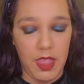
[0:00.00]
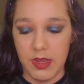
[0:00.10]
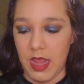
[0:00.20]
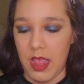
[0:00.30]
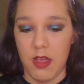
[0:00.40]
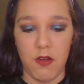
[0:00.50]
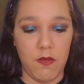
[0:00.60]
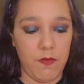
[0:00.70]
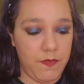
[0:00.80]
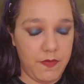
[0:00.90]

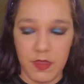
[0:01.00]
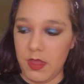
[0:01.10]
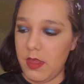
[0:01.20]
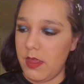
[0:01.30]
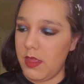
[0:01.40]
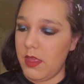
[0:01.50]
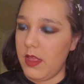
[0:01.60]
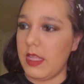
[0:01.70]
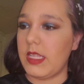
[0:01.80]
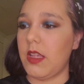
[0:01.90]
Now,
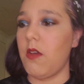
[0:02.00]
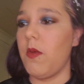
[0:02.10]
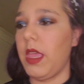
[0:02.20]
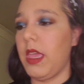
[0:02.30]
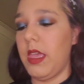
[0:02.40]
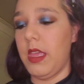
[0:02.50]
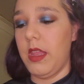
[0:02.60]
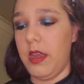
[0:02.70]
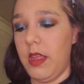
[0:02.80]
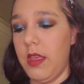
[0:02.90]
let's go
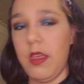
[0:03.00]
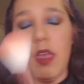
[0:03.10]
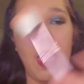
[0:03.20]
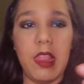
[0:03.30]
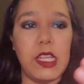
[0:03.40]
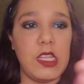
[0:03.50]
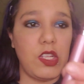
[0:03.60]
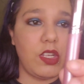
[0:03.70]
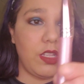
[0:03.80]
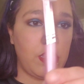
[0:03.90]
in, and this is
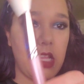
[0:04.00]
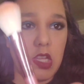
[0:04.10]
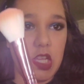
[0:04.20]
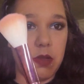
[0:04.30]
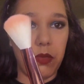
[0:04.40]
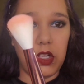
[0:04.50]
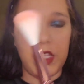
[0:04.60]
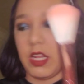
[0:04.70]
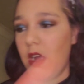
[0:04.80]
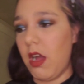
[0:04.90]
just a cheap brush
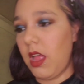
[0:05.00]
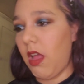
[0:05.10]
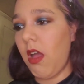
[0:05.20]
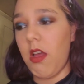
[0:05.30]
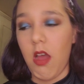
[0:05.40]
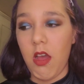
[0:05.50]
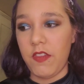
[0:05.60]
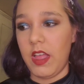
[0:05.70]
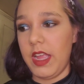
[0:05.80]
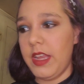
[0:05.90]
that I got
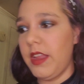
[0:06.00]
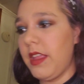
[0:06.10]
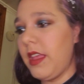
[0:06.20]
offline.